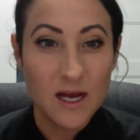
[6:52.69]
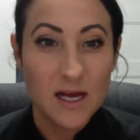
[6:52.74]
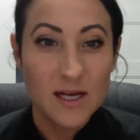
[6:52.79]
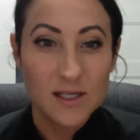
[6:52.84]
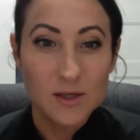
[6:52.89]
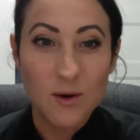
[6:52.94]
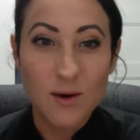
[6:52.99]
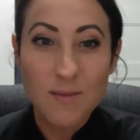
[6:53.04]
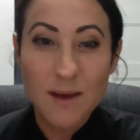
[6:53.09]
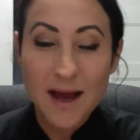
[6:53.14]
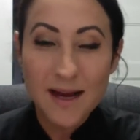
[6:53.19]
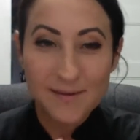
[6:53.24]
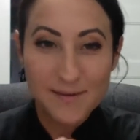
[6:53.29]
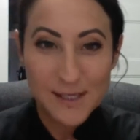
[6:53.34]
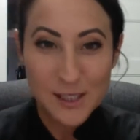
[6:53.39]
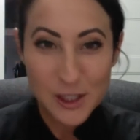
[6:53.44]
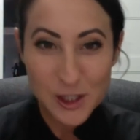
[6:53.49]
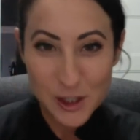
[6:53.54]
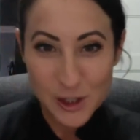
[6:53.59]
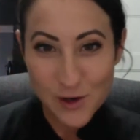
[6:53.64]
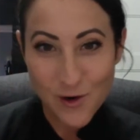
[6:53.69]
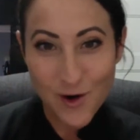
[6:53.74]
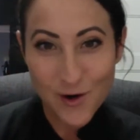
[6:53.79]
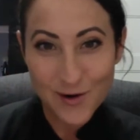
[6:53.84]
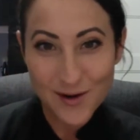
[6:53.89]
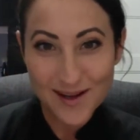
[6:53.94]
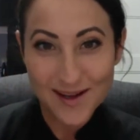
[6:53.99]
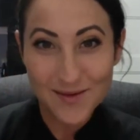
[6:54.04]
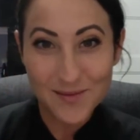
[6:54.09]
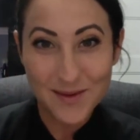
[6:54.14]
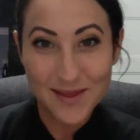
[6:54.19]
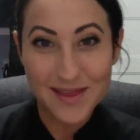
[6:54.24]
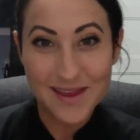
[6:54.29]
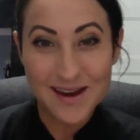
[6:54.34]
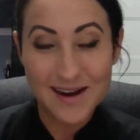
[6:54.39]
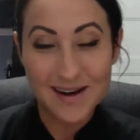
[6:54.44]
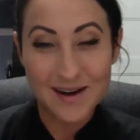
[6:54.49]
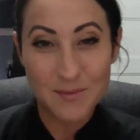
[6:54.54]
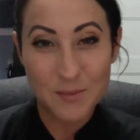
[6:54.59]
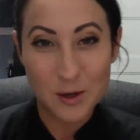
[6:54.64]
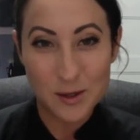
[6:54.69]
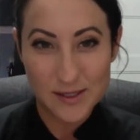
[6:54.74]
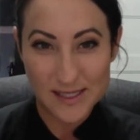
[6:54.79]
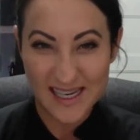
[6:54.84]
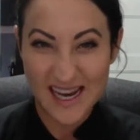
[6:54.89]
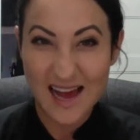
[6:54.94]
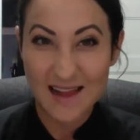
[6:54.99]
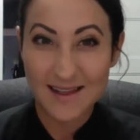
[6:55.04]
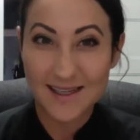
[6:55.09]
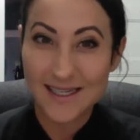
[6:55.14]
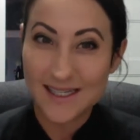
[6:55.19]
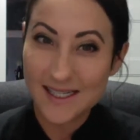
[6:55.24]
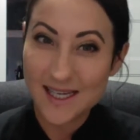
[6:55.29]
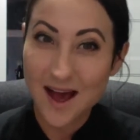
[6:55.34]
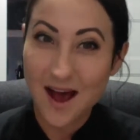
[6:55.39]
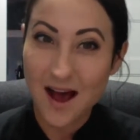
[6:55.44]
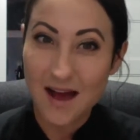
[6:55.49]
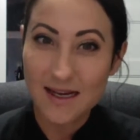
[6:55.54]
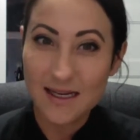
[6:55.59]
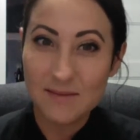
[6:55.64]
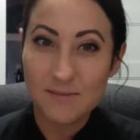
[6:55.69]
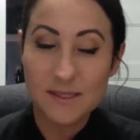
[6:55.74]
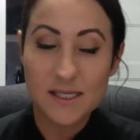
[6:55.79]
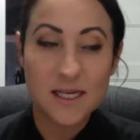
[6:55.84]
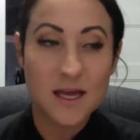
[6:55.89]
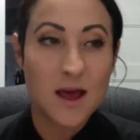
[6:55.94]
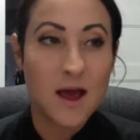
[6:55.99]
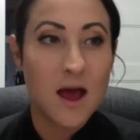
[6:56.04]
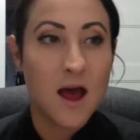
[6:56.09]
So it might have started with their personality types.